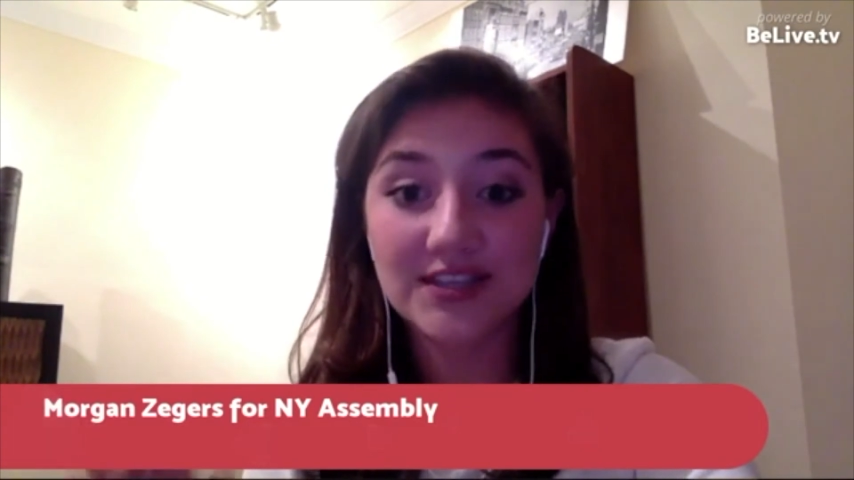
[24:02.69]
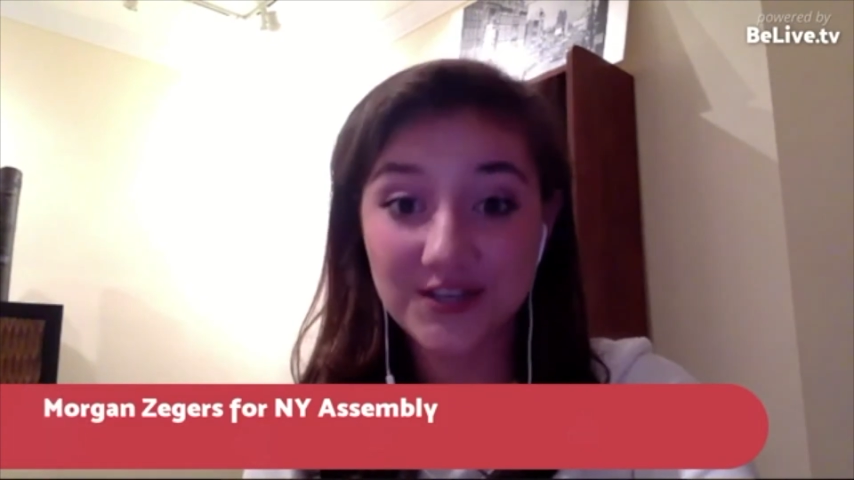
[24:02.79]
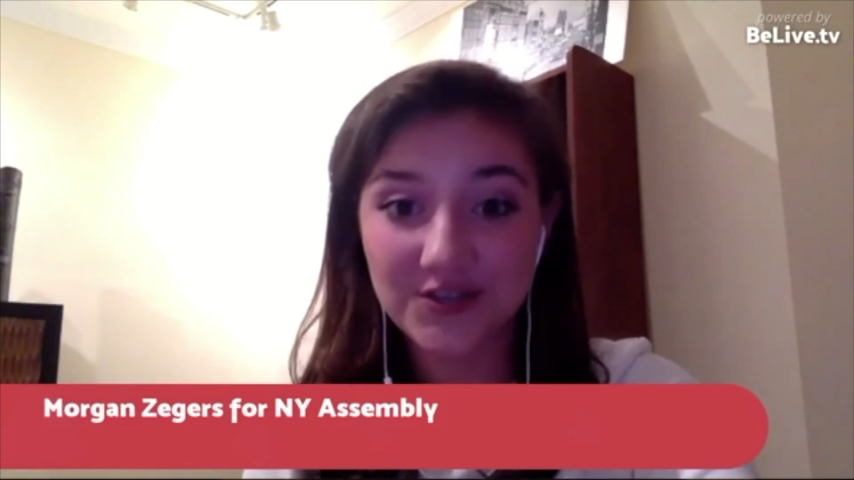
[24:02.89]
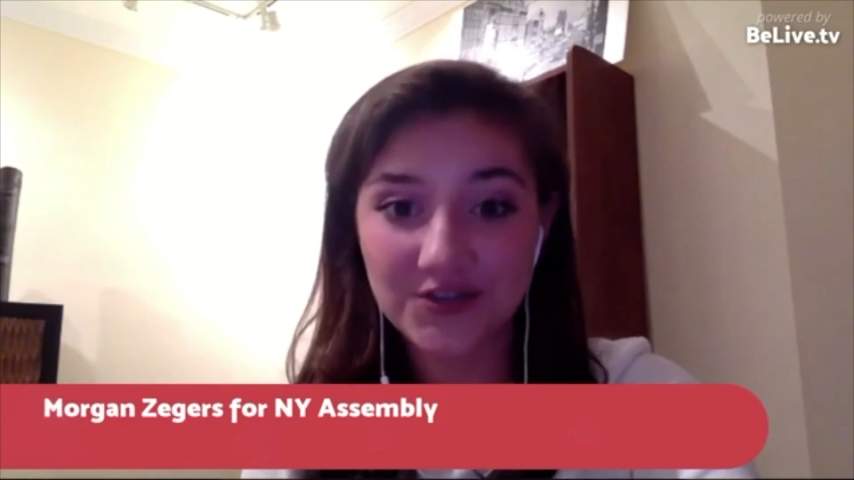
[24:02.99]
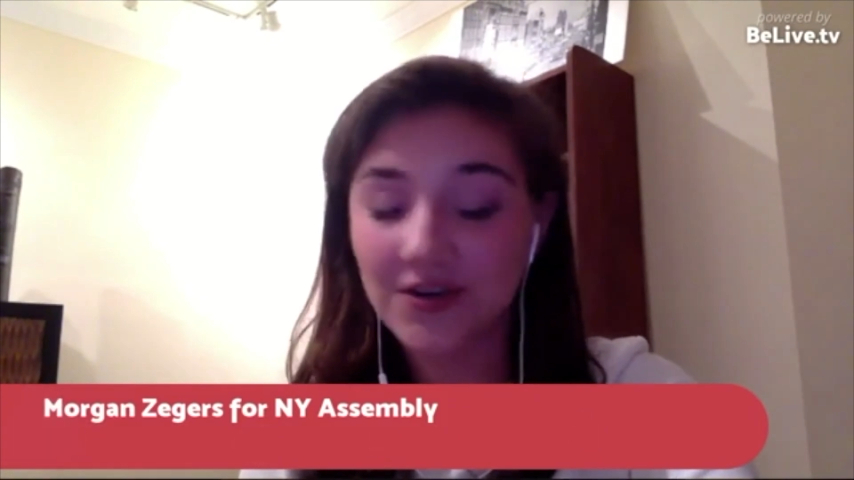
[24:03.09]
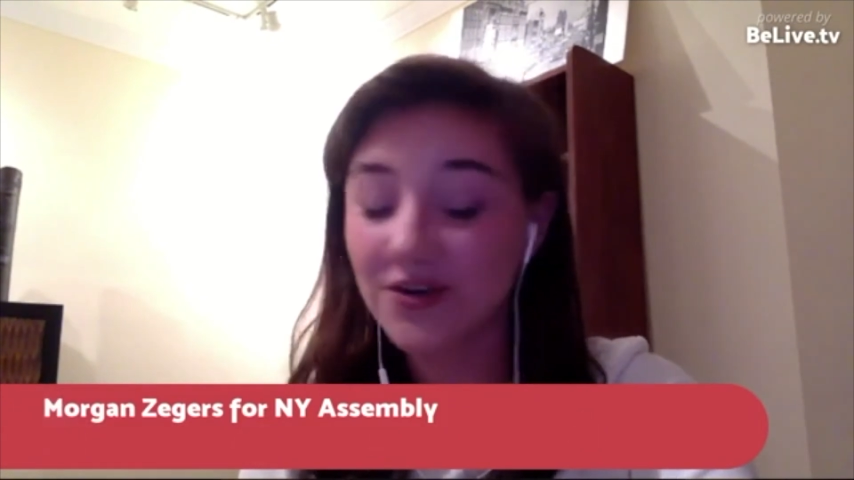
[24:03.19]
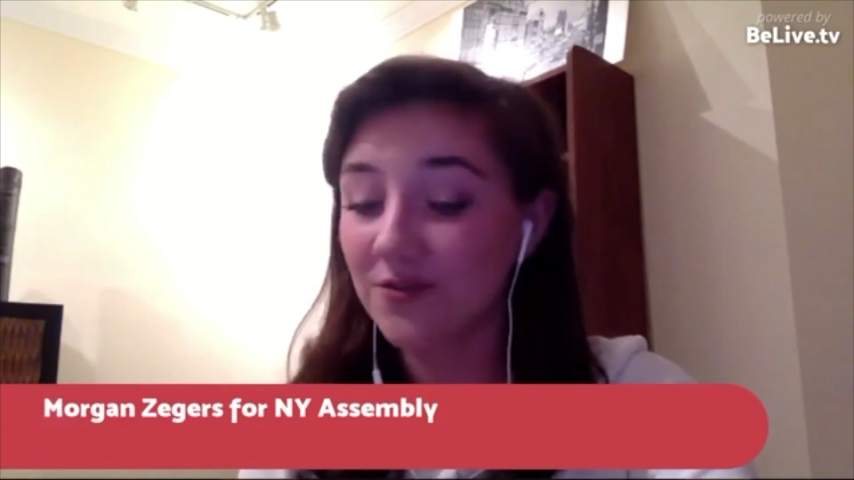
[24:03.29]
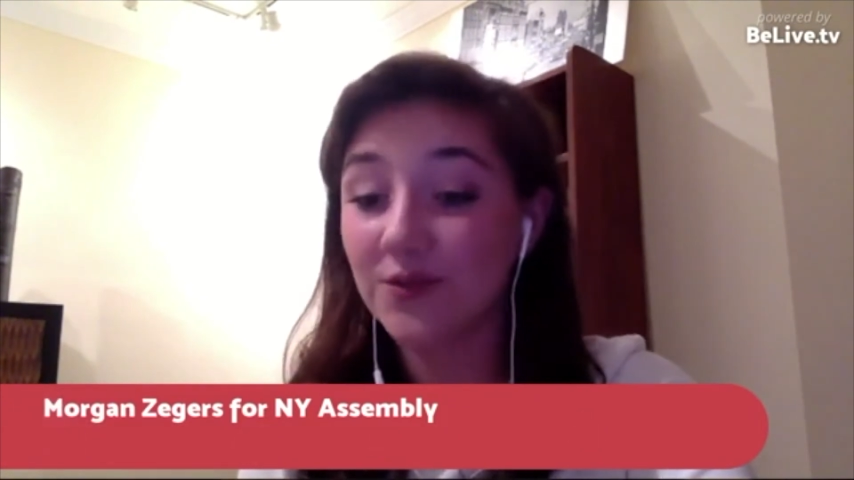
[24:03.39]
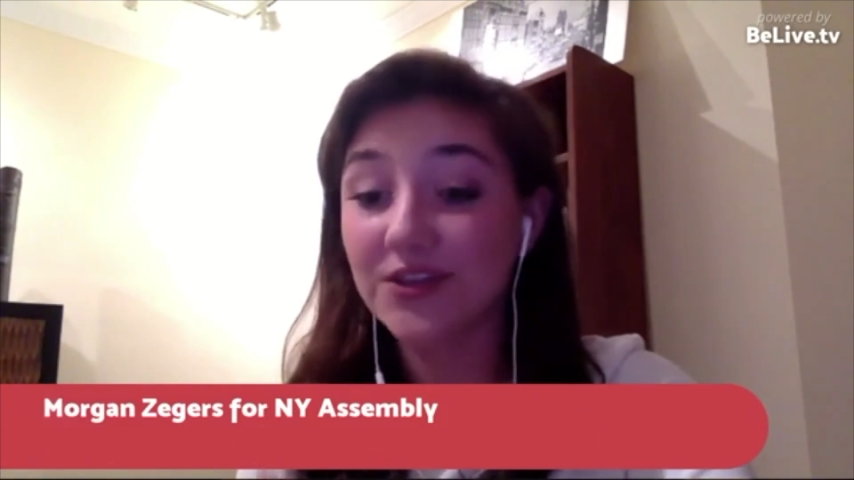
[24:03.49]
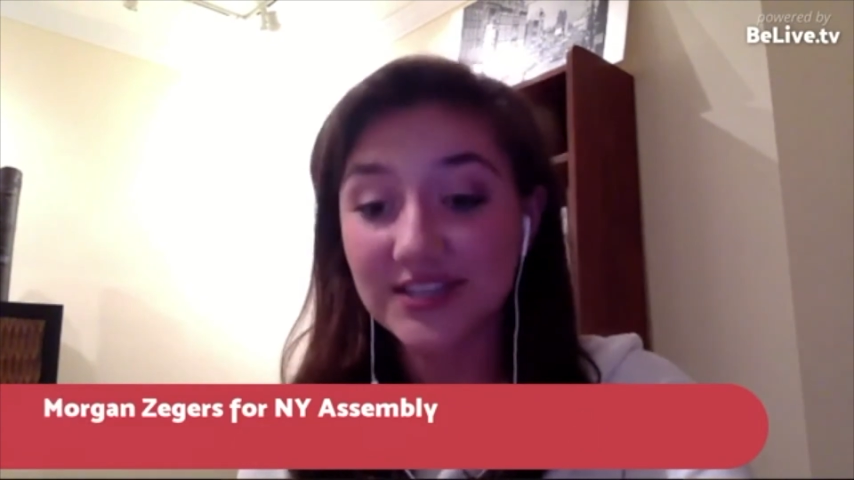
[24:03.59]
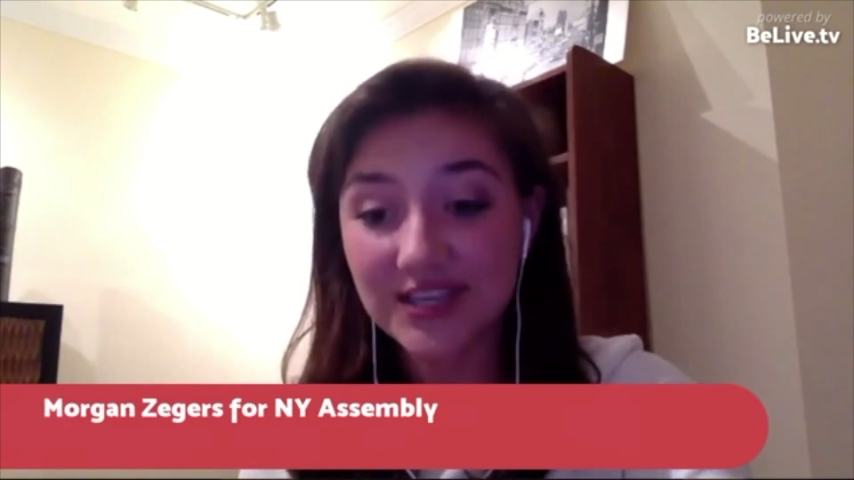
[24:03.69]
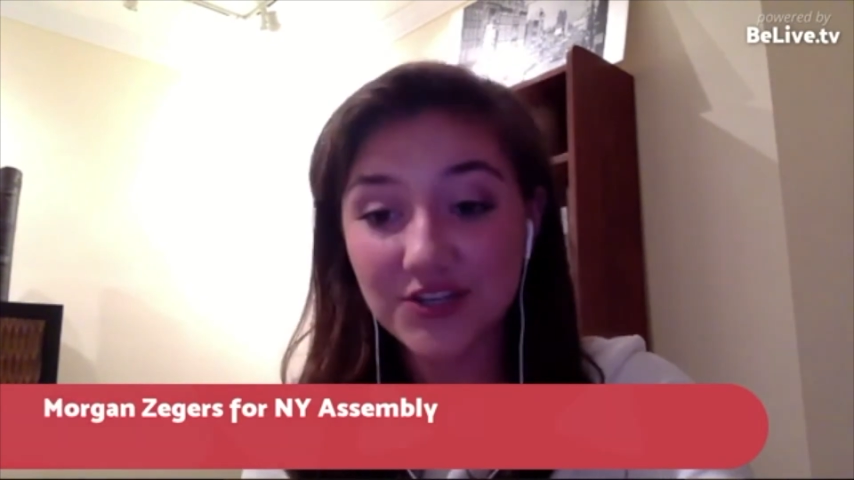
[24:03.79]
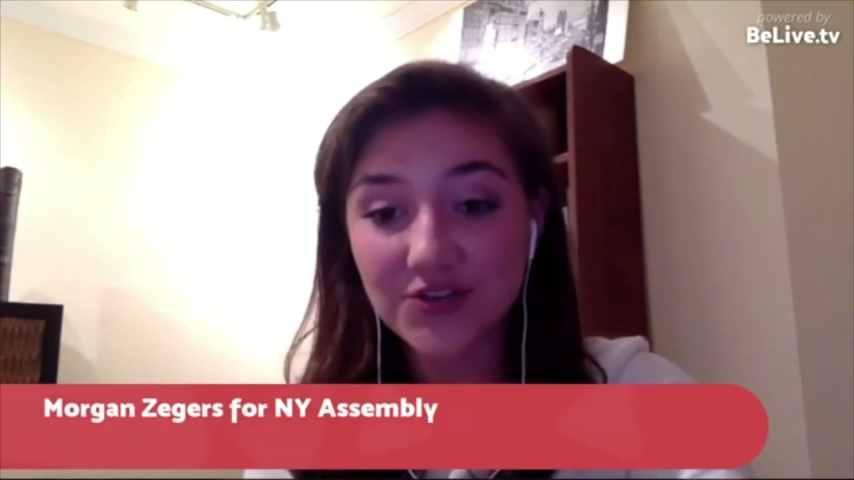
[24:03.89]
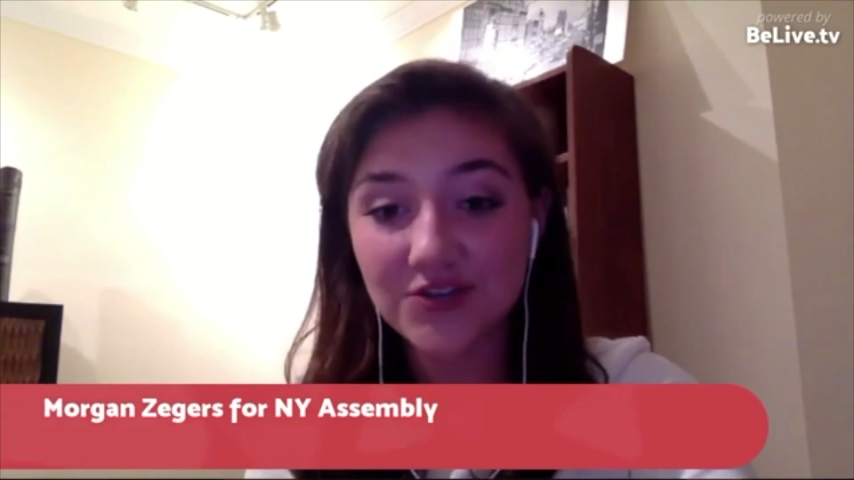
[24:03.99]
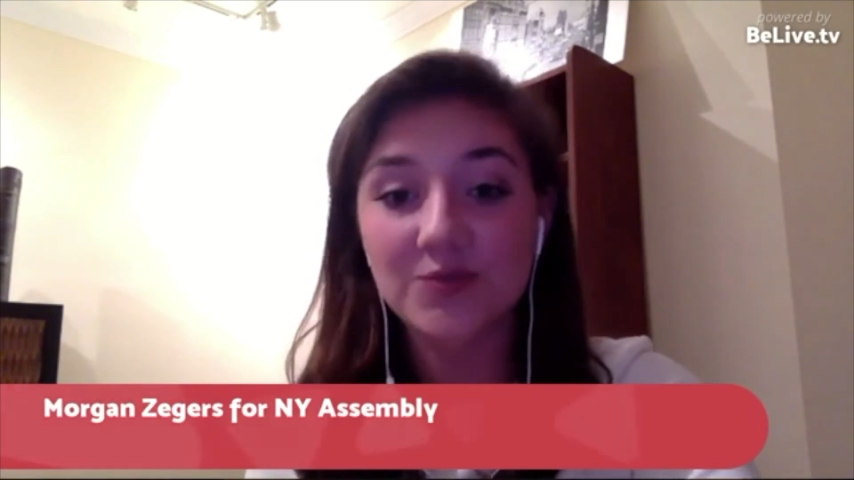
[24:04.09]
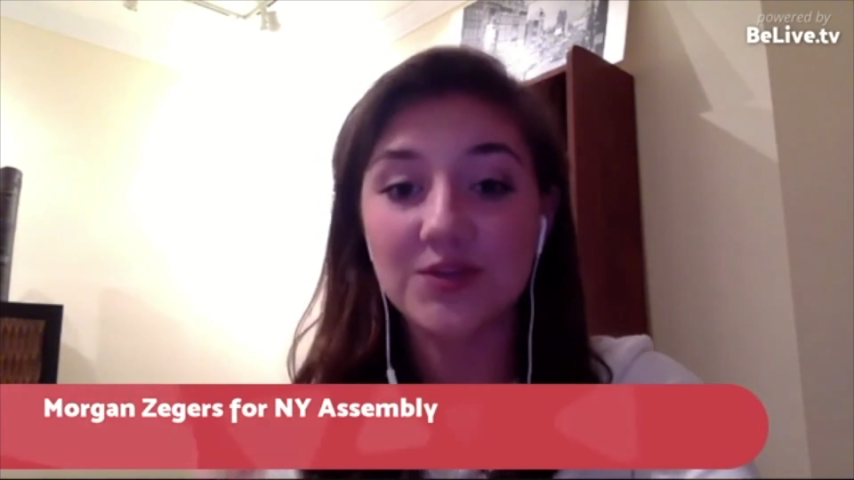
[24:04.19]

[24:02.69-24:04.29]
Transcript: teachers,